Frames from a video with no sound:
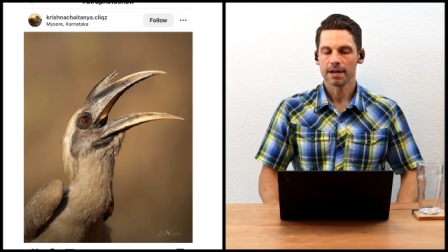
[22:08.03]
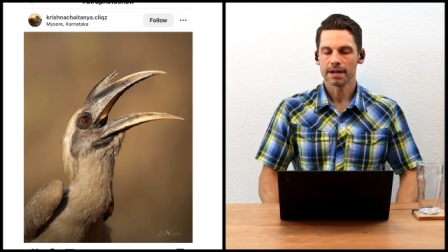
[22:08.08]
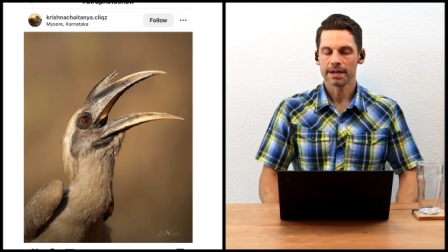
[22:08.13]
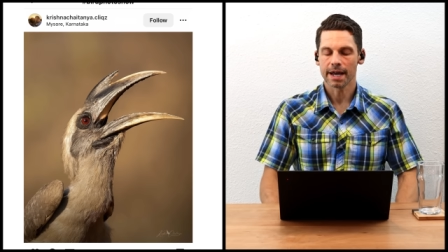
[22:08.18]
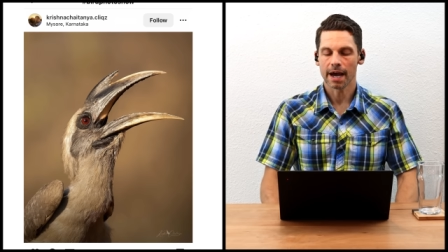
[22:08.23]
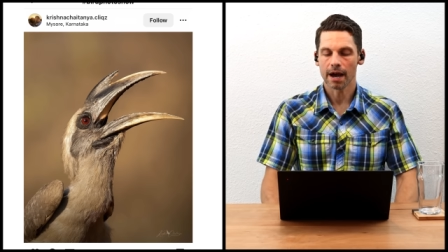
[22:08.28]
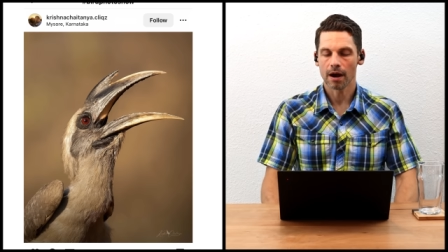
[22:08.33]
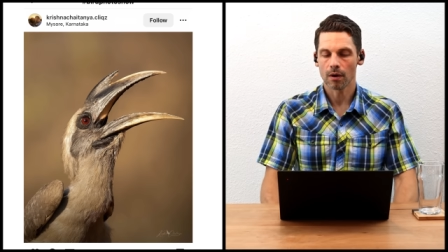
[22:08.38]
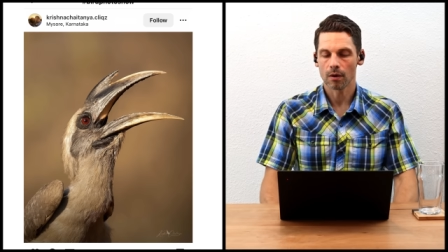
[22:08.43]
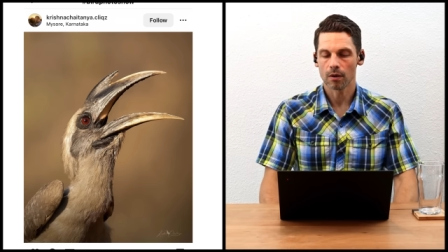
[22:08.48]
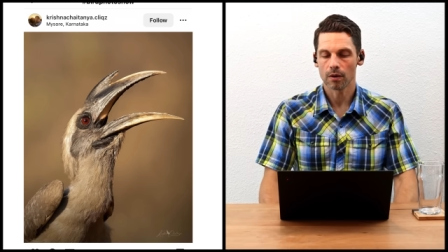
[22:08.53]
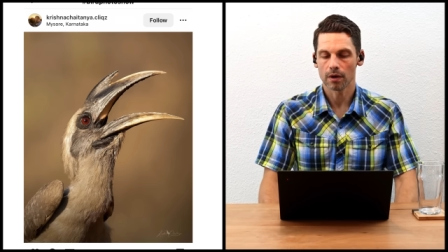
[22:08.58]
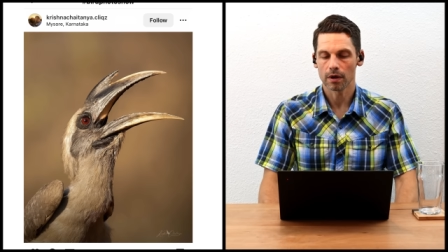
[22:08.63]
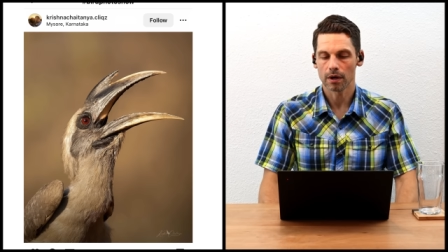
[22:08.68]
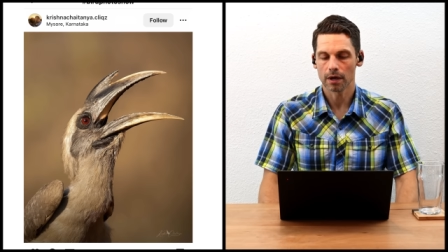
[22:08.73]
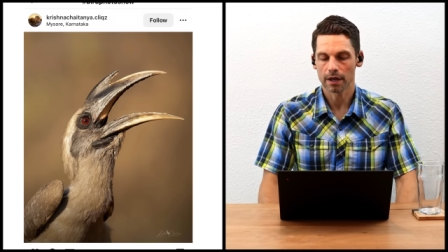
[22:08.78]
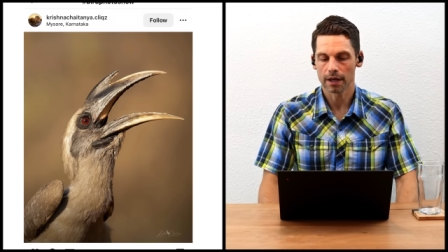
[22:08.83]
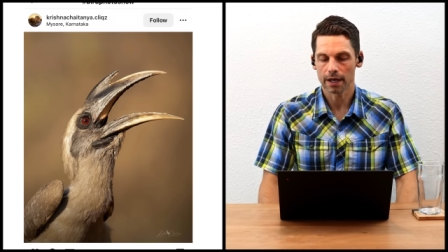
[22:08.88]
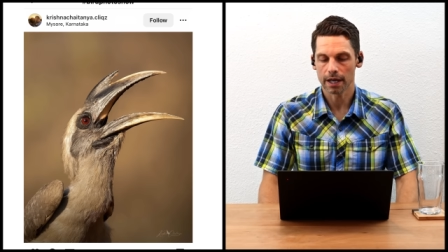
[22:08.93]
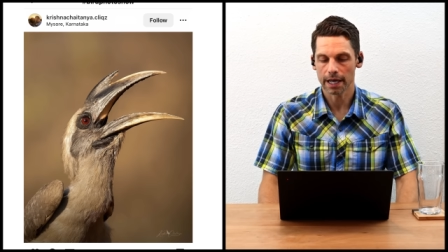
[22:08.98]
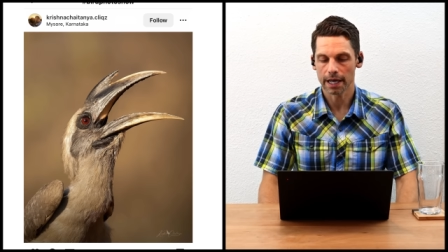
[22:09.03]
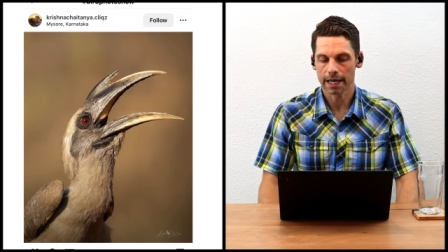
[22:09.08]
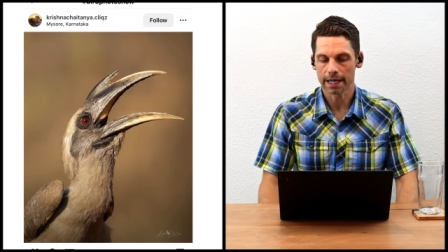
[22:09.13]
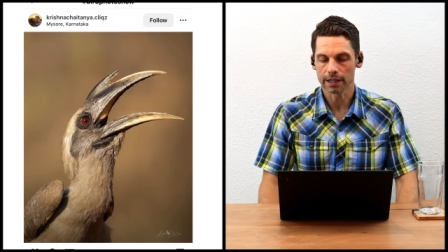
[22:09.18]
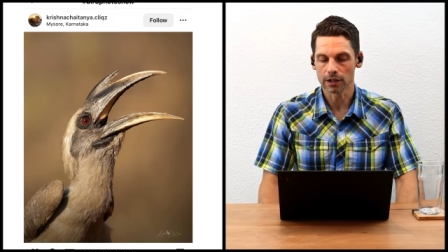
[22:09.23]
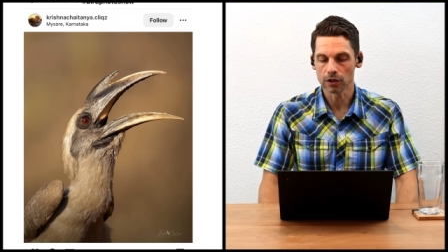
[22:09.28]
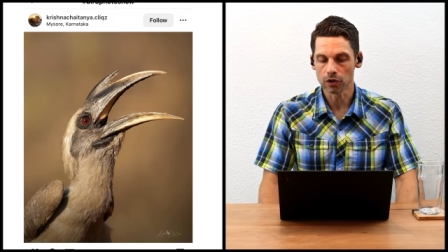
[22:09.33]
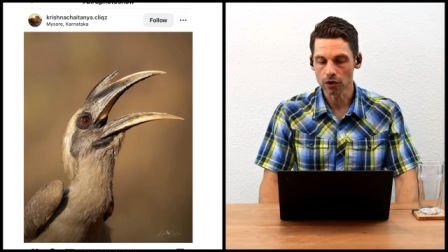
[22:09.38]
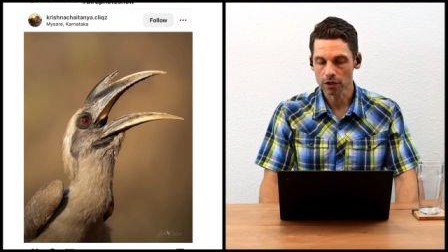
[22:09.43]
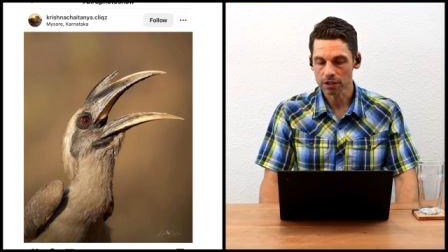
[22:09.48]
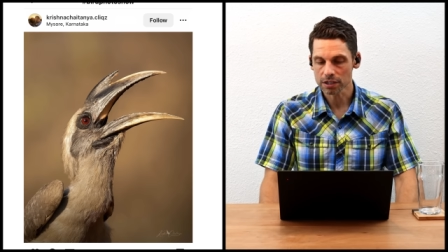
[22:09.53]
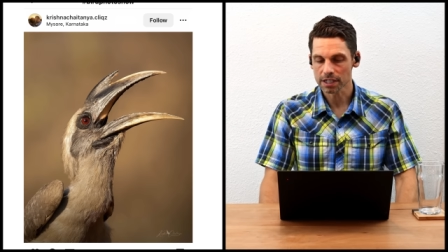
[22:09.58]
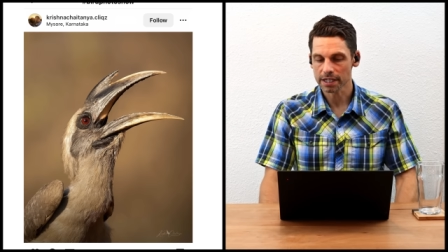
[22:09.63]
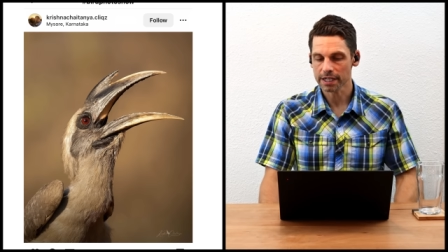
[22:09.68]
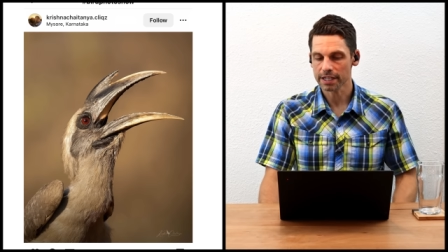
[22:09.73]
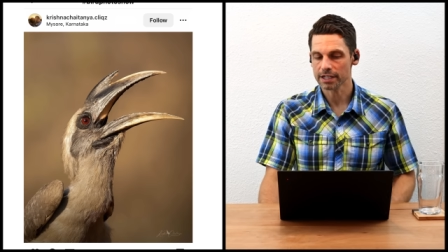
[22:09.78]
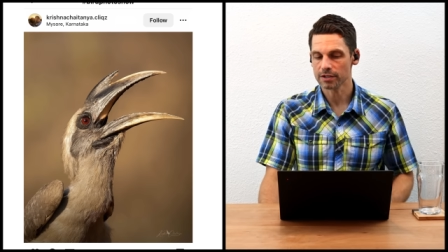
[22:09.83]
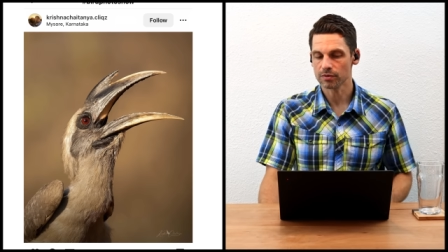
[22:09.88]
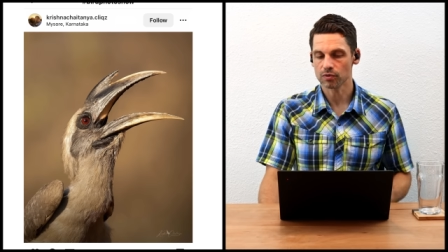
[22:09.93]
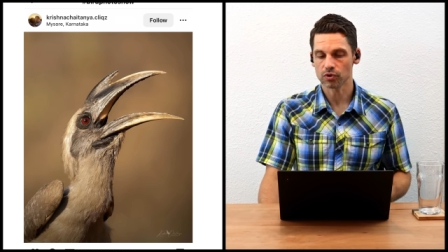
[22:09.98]
Now, it looks
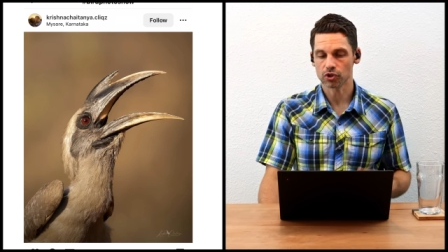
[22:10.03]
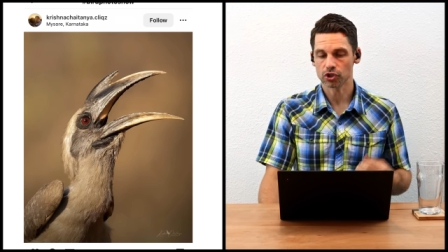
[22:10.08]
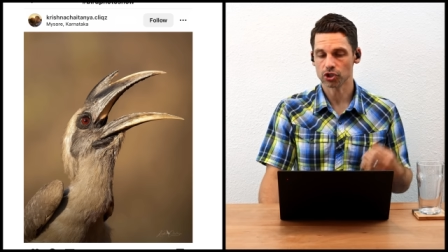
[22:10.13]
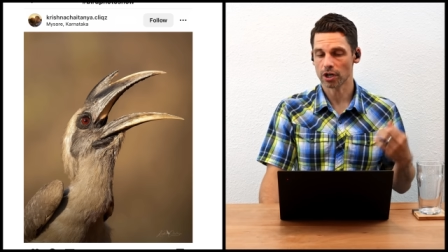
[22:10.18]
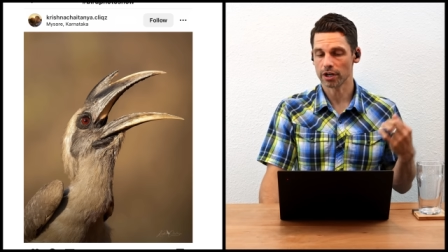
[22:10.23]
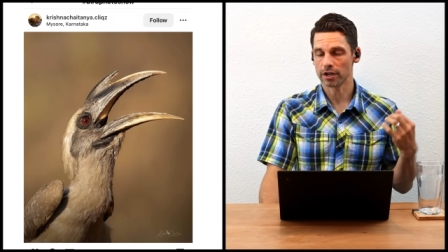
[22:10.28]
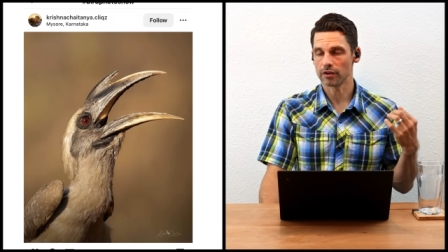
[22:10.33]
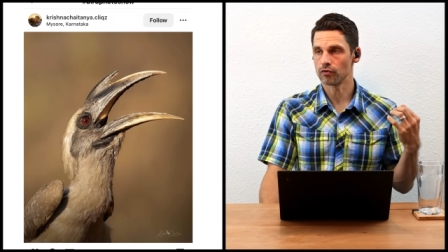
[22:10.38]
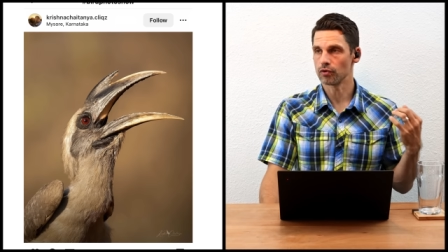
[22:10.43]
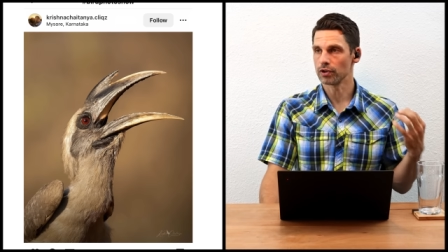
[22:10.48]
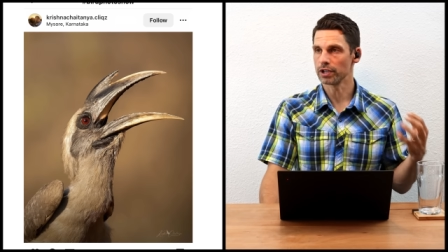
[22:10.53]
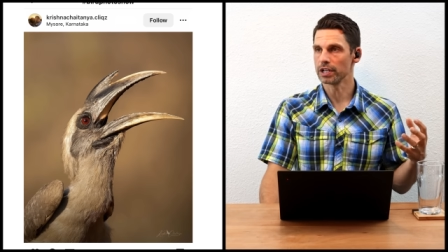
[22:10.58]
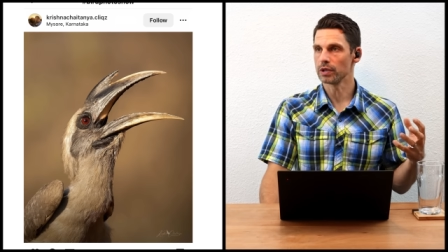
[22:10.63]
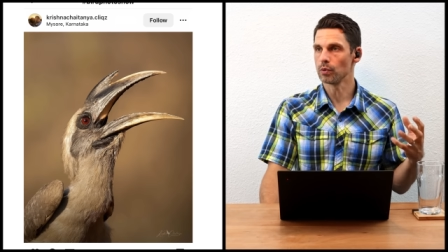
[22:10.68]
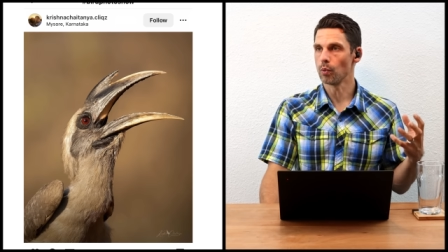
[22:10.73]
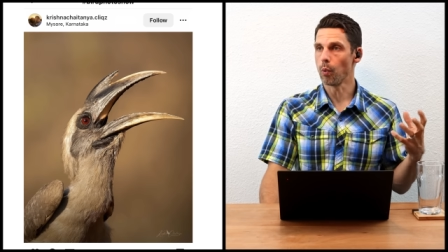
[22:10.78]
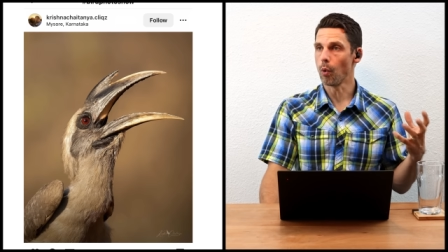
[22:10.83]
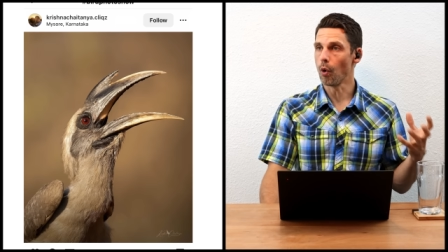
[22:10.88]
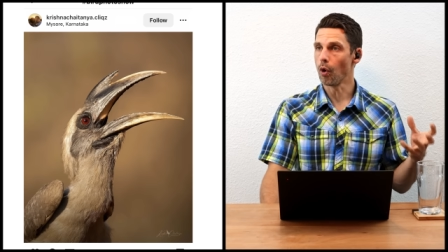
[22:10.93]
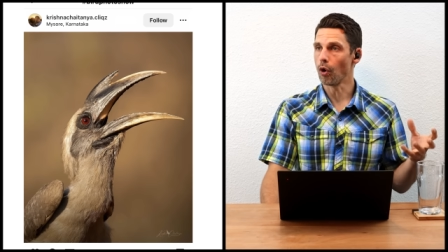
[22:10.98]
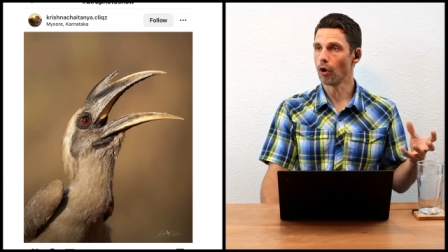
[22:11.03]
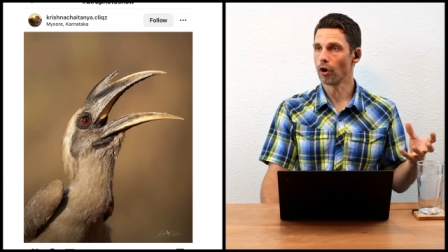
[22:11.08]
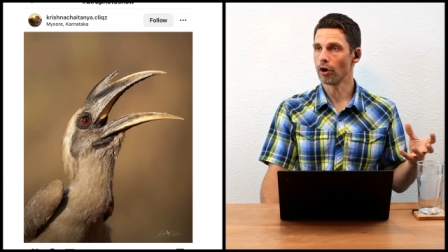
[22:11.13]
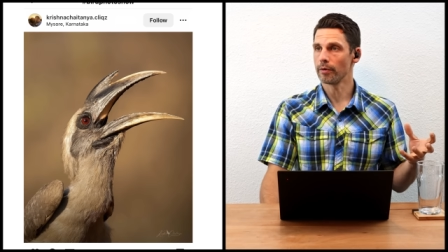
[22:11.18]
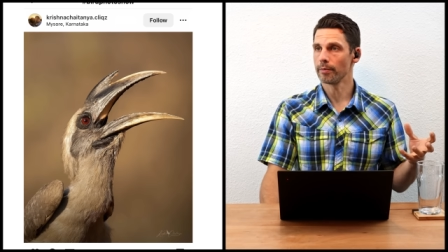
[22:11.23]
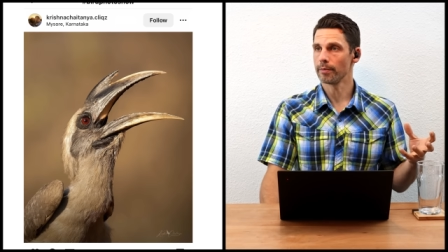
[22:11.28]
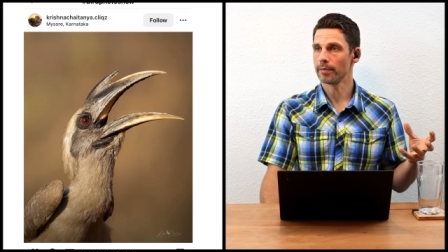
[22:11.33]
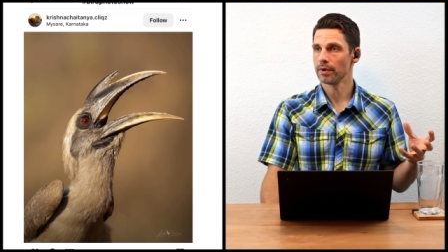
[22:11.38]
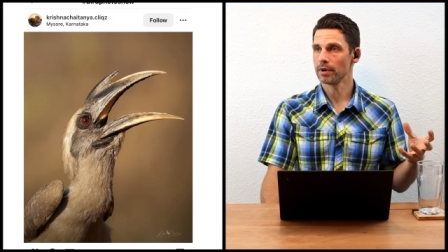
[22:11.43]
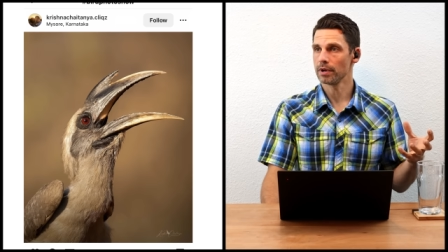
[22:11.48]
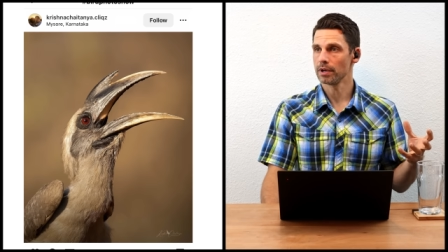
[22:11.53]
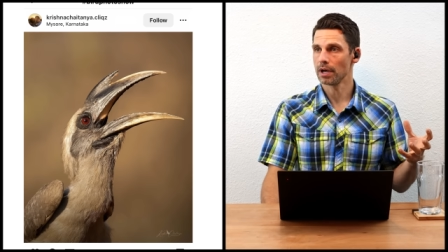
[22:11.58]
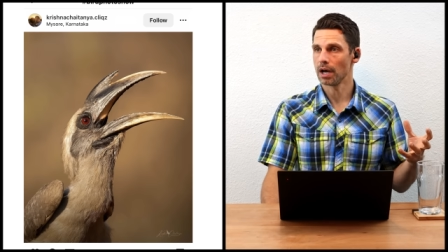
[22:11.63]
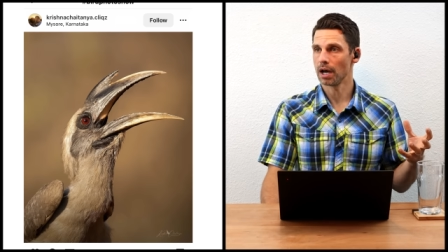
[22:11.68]
like this was shot in really warm,